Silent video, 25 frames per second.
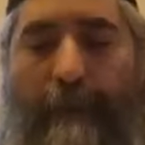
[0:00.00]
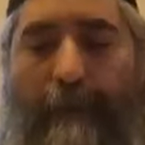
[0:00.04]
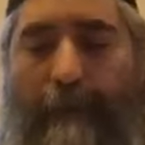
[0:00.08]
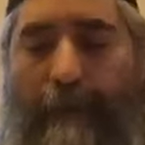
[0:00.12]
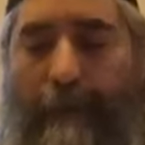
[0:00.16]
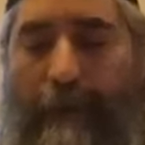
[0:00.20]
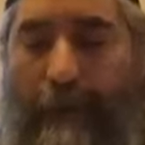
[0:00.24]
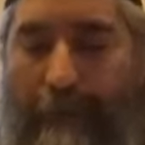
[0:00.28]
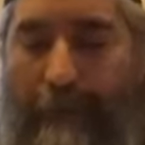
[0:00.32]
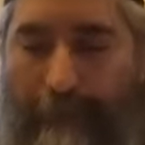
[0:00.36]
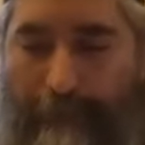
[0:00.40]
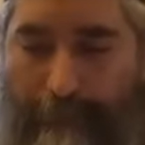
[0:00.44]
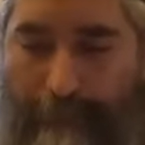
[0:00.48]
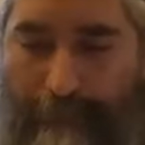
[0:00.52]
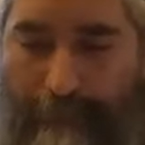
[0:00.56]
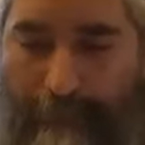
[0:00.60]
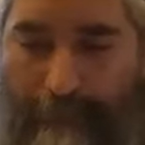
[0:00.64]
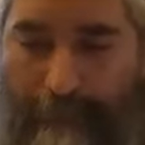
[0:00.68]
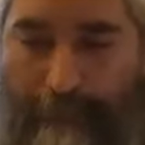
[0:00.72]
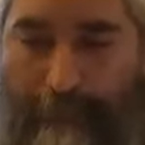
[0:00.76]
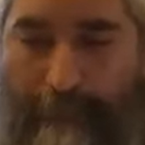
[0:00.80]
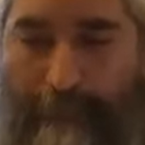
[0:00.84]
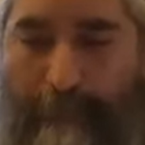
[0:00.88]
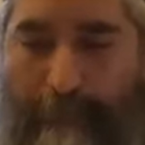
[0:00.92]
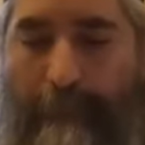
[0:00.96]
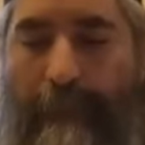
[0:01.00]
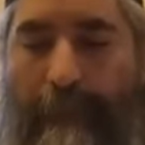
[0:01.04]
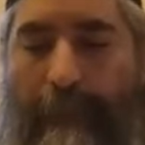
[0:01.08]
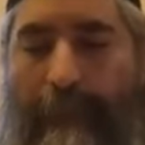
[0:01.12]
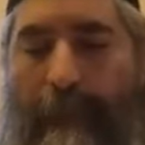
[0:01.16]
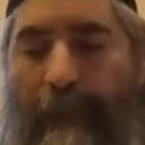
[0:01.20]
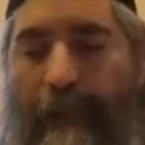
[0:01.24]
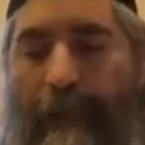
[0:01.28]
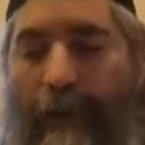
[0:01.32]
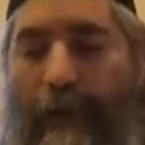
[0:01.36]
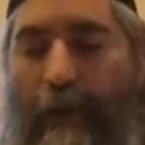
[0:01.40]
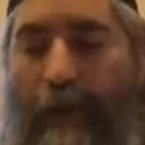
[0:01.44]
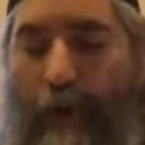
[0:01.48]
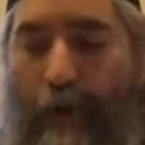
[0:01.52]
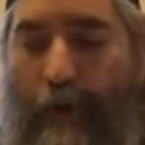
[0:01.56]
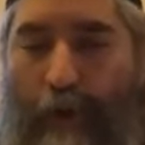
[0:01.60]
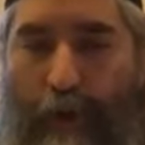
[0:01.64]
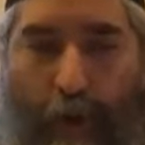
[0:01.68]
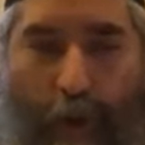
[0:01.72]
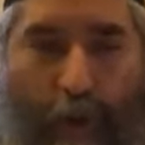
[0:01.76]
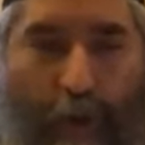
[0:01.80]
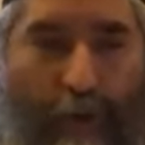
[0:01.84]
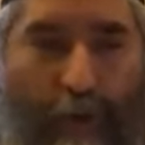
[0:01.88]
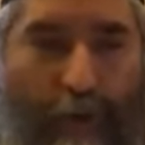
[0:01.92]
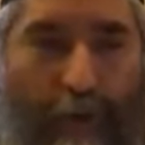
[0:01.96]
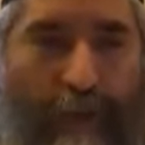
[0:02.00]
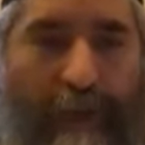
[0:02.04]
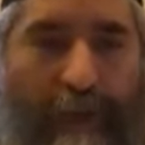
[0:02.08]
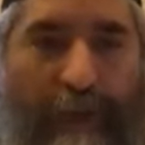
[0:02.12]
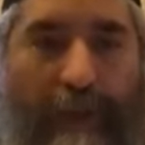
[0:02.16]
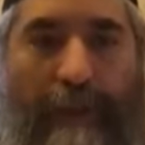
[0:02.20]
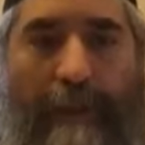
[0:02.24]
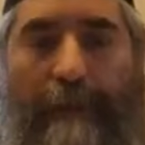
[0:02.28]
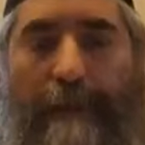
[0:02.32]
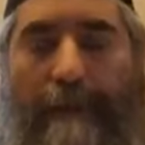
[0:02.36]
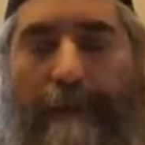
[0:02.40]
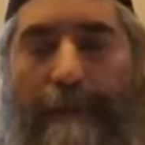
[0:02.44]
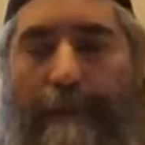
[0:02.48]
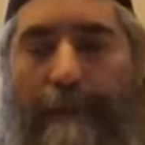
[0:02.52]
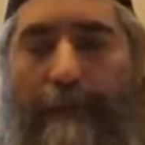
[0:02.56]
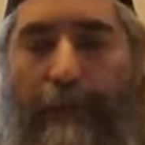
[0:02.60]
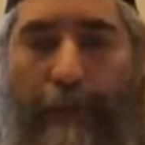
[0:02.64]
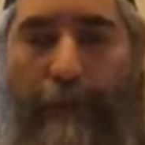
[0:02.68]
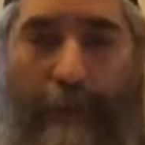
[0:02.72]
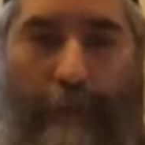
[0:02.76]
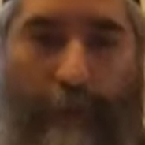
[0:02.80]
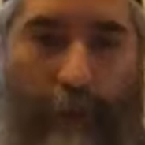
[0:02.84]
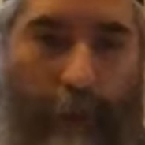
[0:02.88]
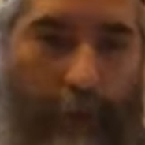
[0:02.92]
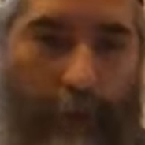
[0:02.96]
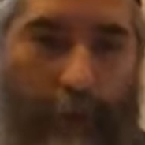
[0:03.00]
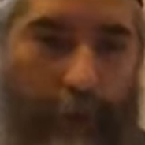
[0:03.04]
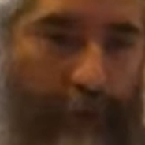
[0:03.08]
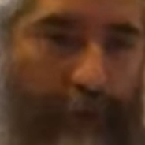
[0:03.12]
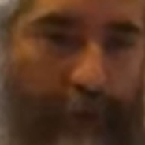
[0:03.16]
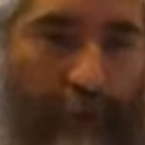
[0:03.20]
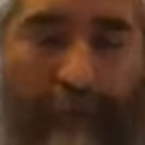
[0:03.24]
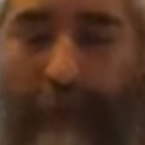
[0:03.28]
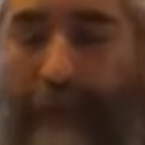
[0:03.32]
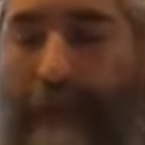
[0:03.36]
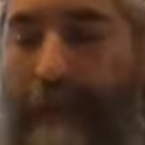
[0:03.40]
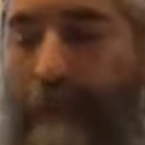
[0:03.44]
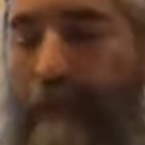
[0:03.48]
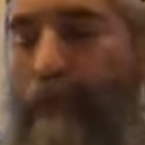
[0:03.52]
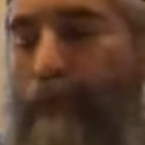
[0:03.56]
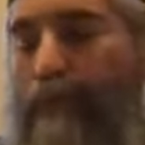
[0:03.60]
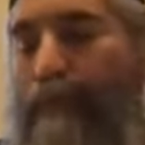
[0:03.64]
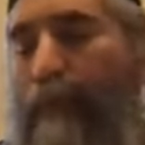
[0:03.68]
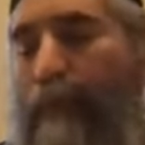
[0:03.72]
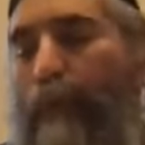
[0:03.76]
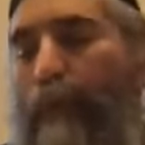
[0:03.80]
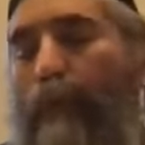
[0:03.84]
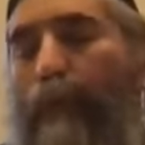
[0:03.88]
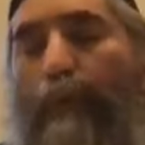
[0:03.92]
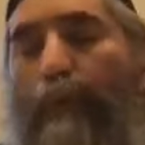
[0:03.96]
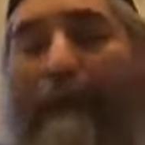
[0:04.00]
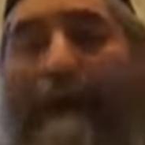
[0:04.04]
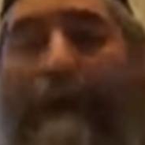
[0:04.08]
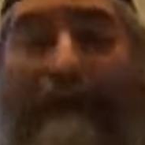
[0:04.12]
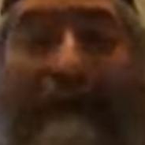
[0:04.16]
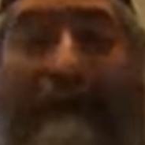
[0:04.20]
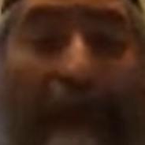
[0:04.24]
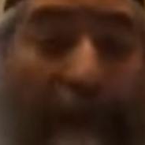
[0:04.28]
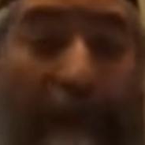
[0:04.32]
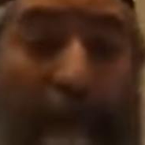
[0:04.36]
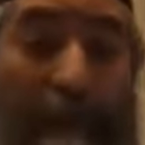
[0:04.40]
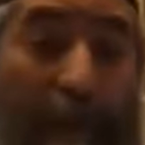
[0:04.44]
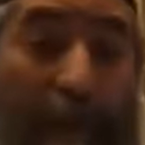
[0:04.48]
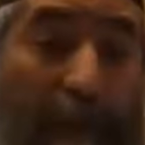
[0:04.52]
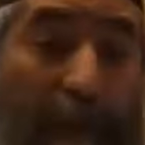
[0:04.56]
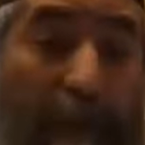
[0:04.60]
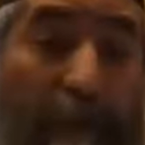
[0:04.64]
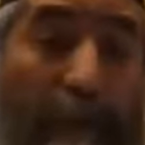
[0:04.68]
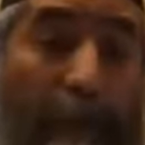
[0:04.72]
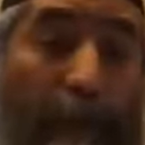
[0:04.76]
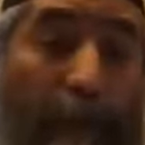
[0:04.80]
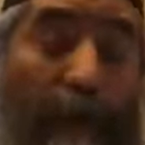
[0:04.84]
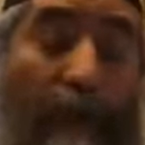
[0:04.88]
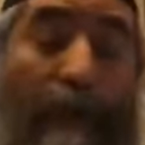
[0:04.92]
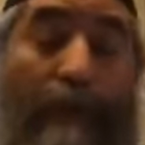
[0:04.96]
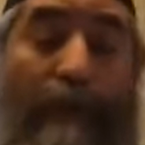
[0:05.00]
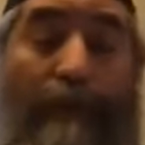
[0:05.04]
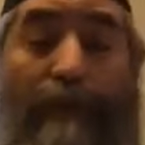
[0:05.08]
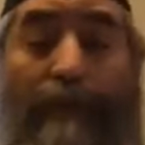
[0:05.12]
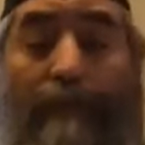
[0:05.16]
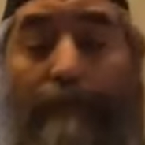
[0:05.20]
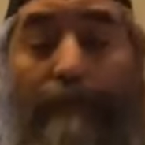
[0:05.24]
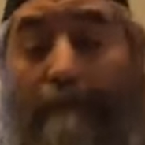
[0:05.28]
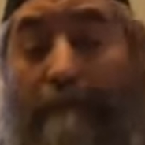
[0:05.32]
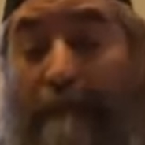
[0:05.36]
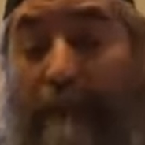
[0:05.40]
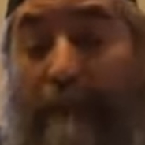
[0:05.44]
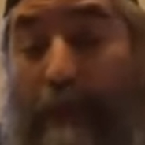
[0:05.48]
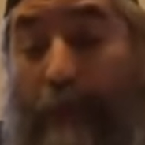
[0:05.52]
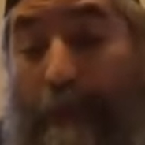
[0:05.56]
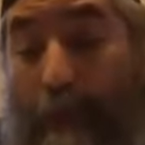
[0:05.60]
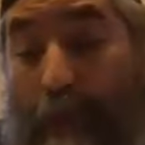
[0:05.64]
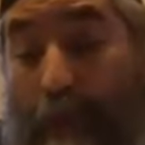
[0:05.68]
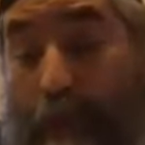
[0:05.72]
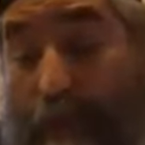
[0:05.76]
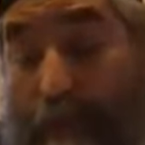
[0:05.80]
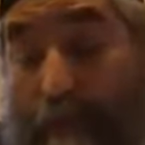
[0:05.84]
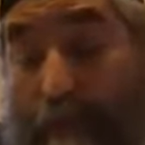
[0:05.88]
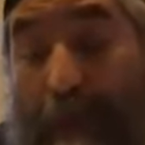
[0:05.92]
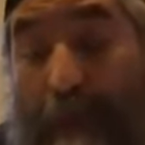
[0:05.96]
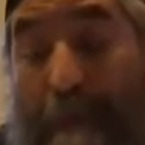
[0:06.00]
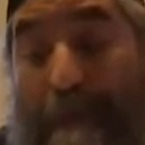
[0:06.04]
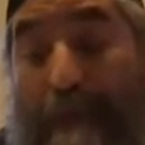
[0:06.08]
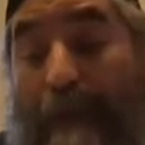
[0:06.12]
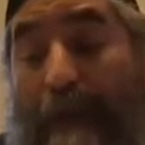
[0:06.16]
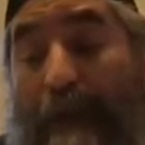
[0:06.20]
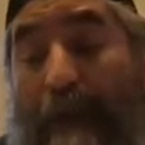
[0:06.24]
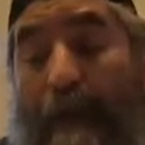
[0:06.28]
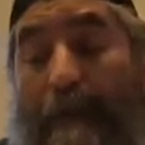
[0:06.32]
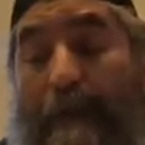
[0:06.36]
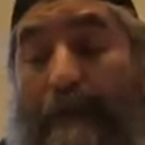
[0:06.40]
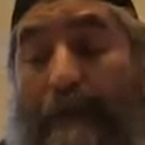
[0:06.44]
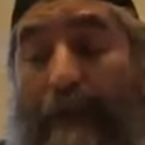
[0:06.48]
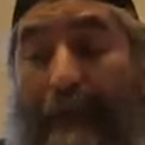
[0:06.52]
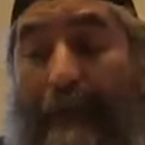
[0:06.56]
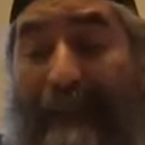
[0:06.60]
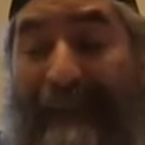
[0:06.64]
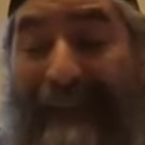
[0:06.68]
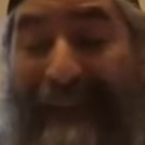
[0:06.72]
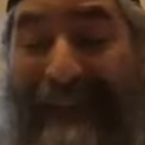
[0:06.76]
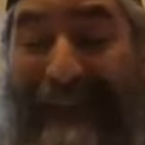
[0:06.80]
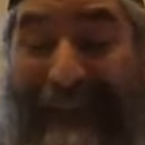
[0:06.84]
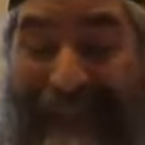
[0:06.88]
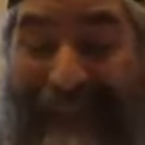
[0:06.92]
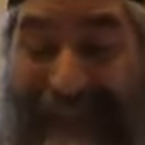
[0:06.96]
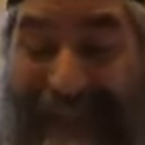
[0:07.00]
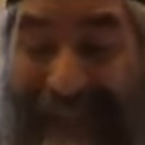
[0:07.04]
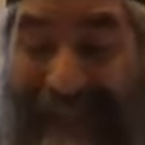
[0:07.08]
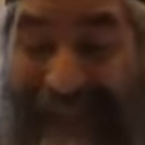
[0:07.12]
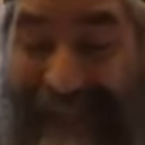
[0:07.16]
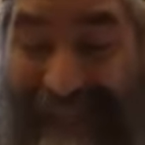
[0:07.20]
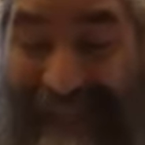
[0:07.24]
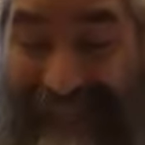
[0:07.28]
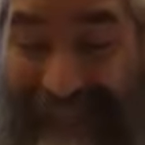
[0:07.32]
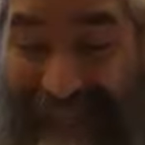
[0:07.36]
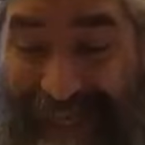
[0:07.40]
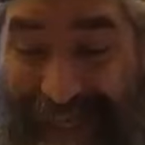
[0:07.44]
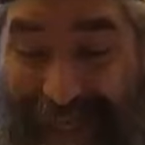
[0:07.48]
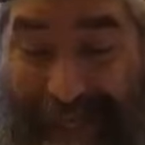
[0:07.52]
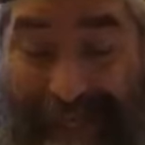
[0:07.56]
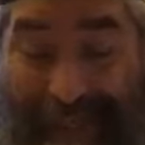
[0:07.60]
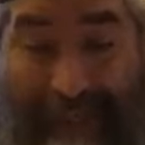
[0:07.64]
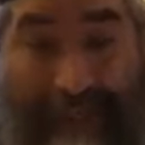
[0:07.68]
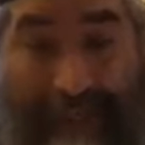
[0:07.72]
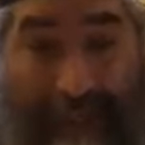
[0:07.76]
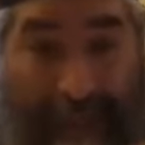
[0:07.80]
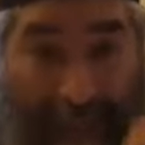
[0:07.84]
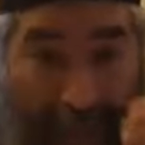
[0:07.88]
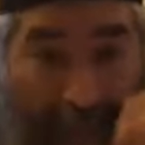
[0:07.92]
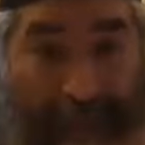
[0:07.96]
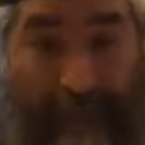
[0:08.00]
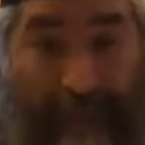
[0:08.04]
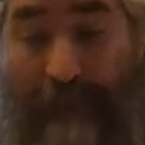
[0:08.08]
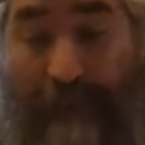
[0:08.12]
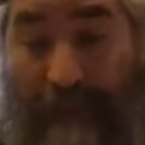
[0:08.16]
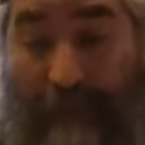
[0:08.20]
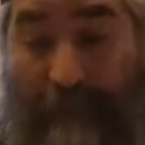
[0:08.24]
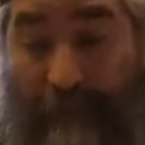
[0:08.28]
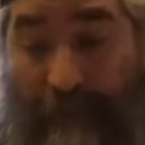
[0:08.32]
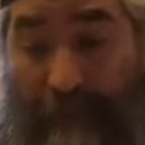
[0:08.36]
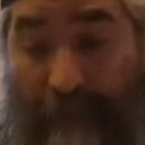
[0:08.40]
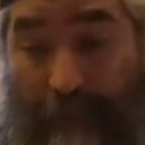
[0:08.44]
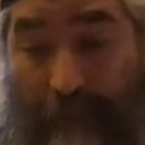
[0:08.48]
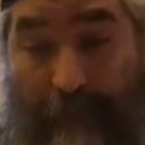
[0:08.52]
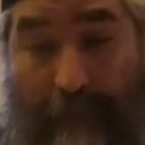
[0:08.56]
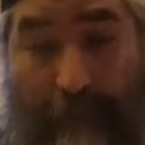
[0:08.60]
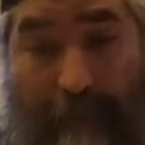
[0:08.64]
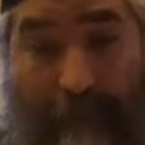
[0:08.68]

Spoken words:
Okay. Kol Dodi, the voice of HaKadosh Baruch Hu. What does that mean? The voice of my beloved. Hine, here.